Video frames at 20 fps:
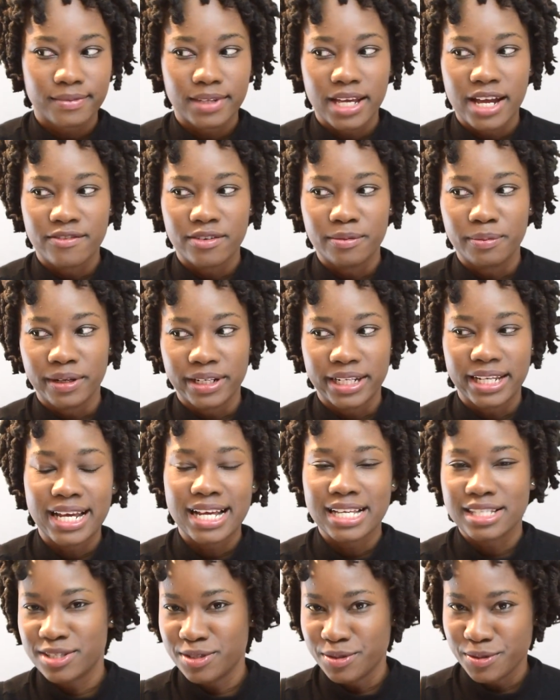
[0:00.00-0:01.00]
everybody
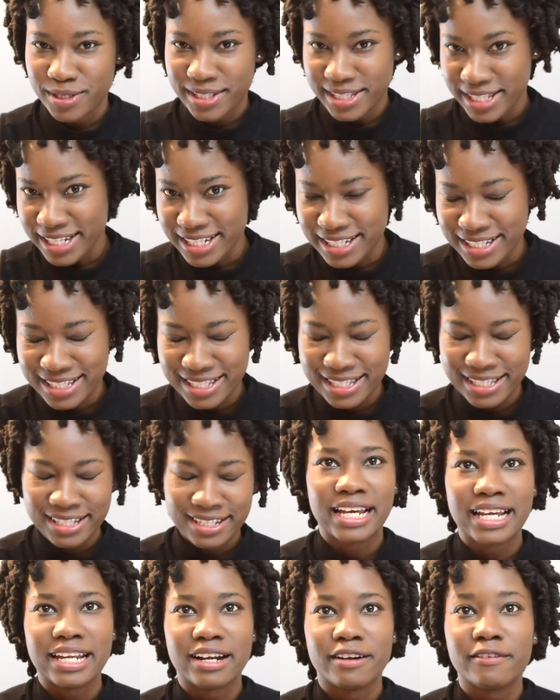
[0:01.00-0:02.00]
has those things
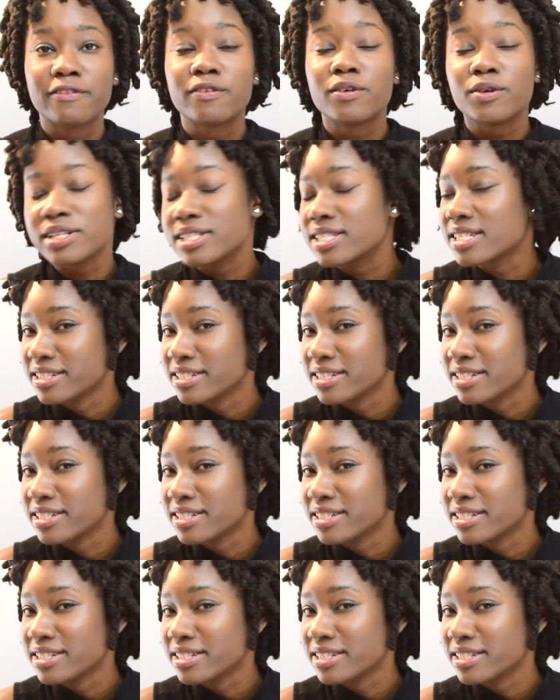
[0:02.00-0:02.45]
and are forced